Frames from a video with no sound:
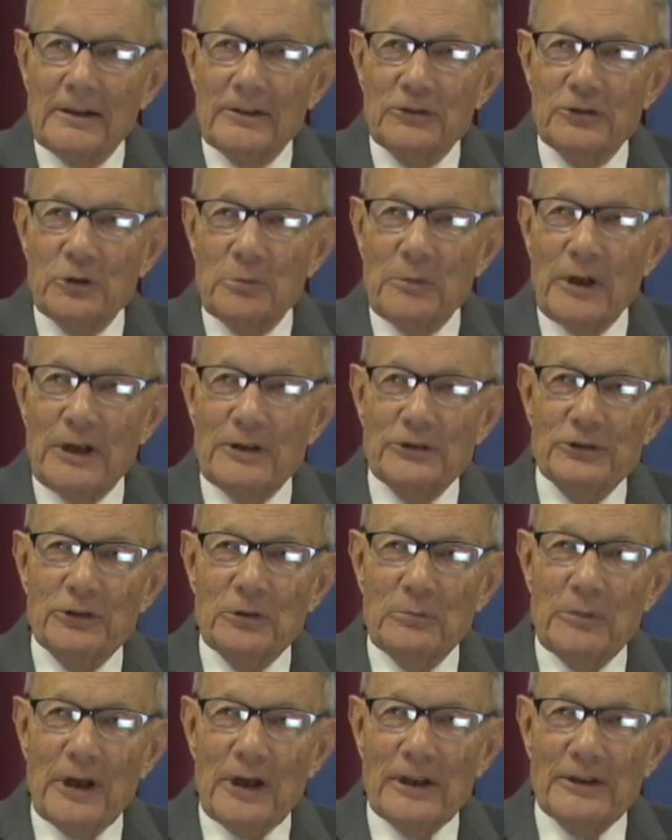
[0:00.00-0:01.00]
as you might
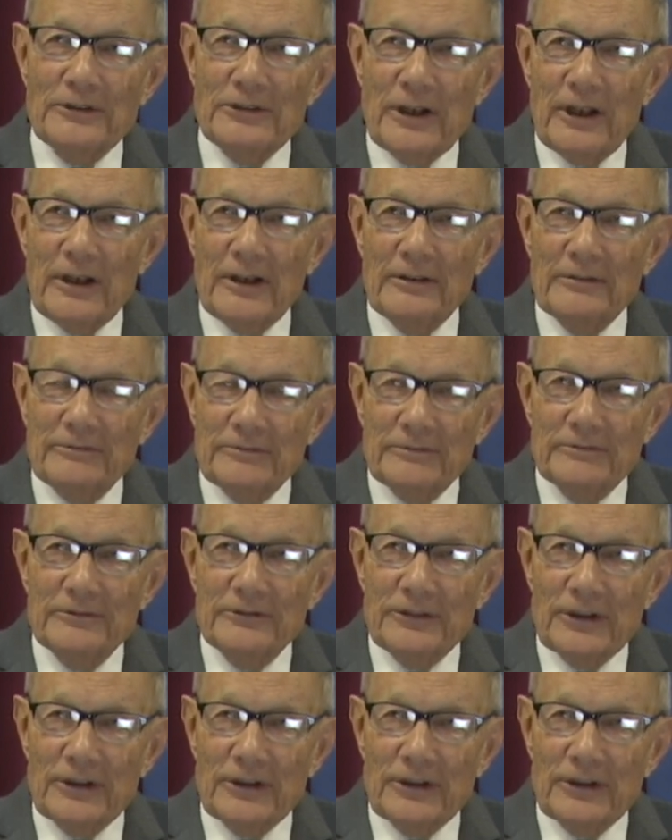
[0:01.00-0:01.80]
surmise, I've